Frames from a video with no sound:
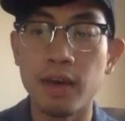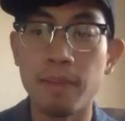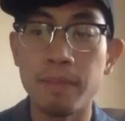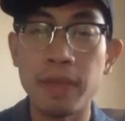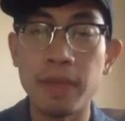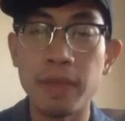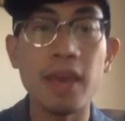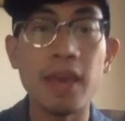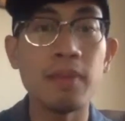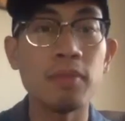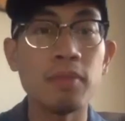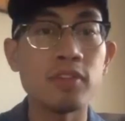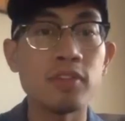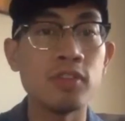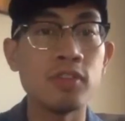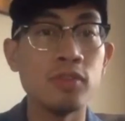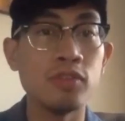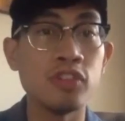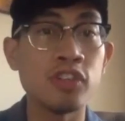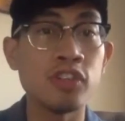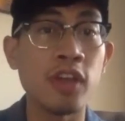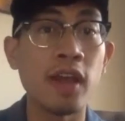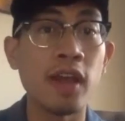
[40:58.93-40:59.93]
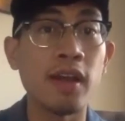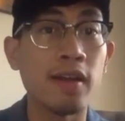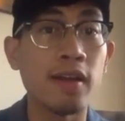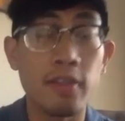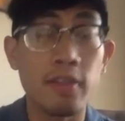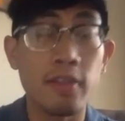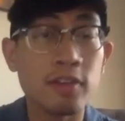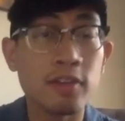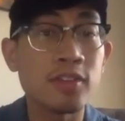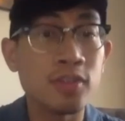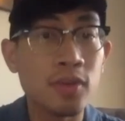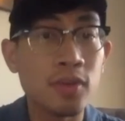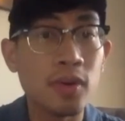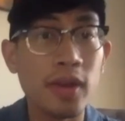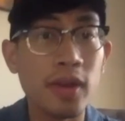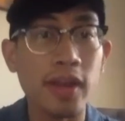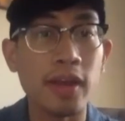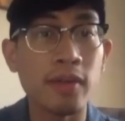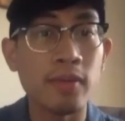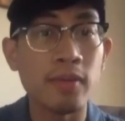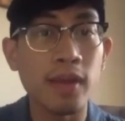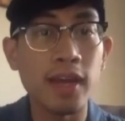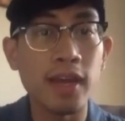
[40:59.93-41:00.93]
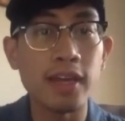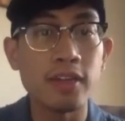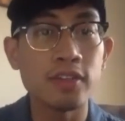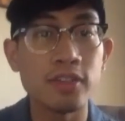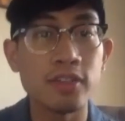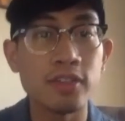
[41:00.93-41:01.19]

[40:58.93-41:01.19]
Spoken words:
be able to share their story, right?